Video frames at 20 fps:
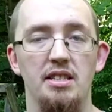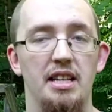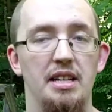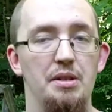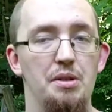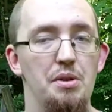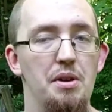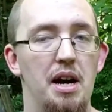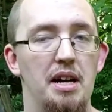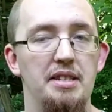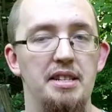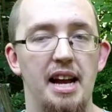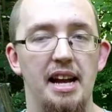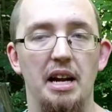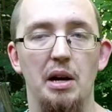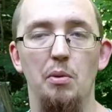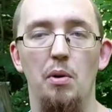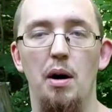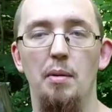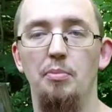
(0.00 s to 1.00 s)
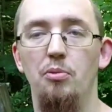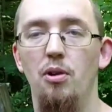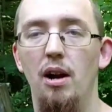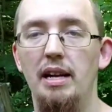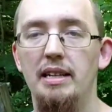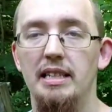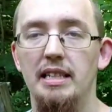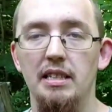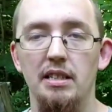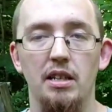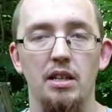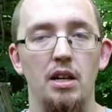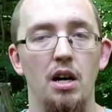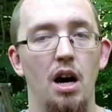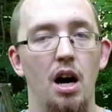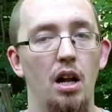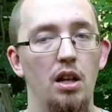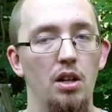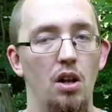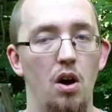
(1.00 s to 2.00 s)
as they do not take it while pregnant,
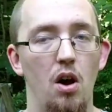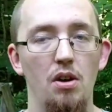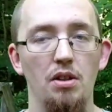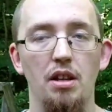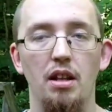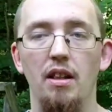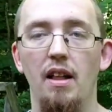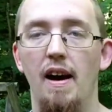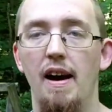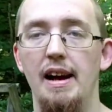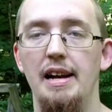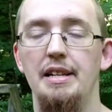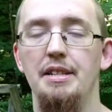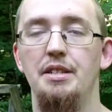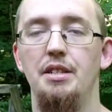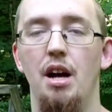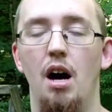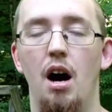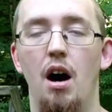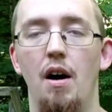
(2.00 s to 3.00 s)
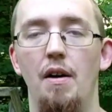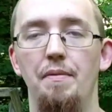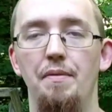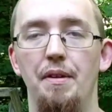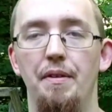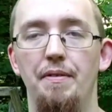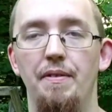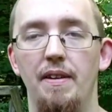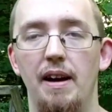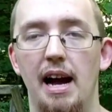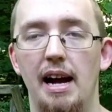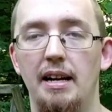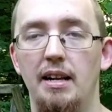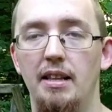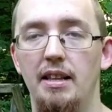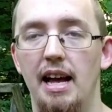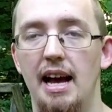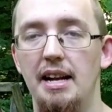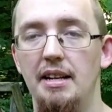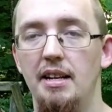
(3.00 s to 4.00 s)
along the lines of the
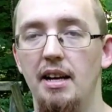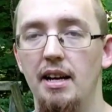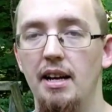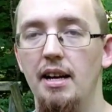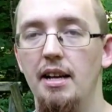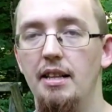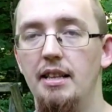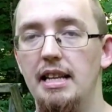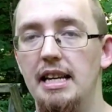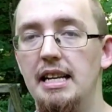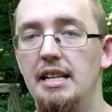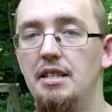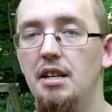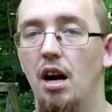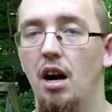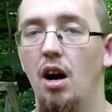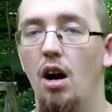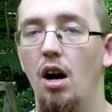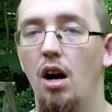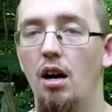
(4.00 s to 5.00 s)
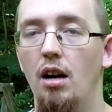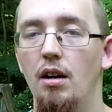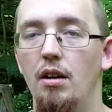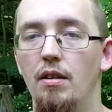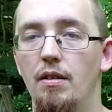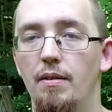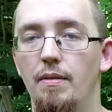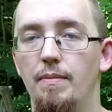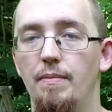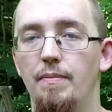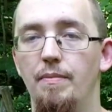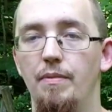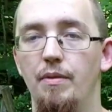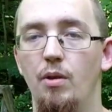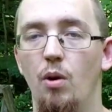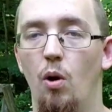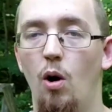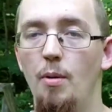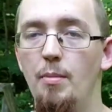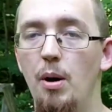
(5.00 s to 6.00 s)
fact that these are
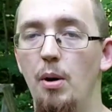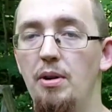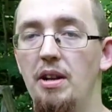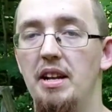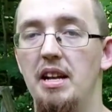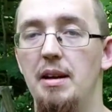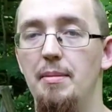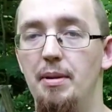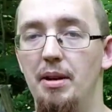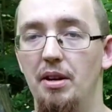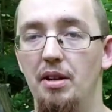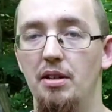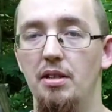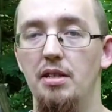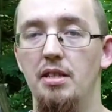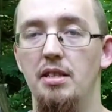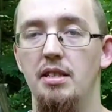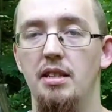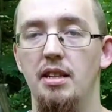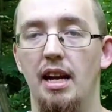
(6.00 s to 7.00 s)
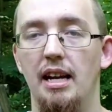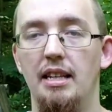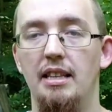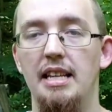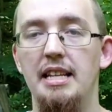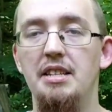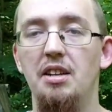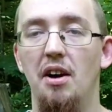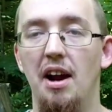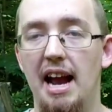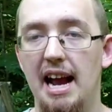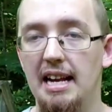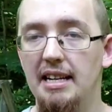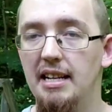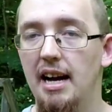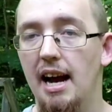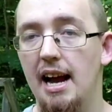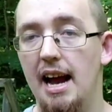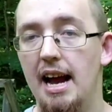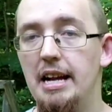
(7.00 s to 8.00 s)
hormone inhibitors, like these are
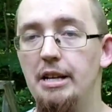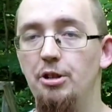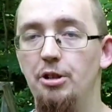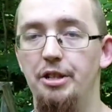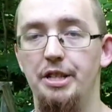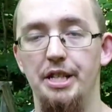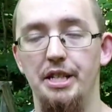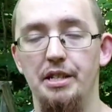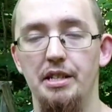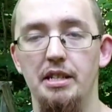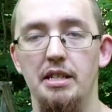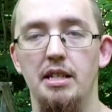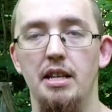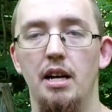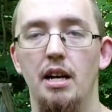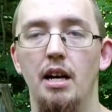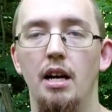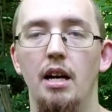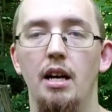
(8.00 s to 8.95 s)
anti-androgens,